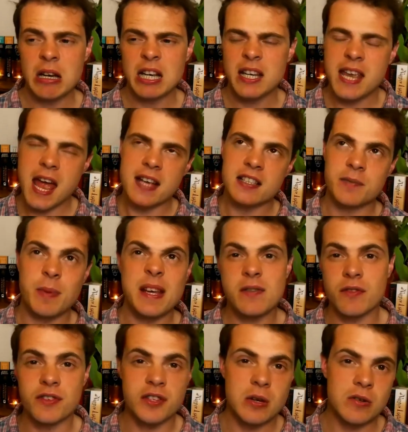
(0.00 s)
Yes, Peter
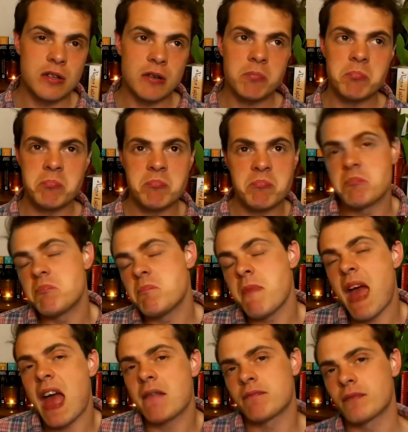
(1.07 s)
and Susan, meh,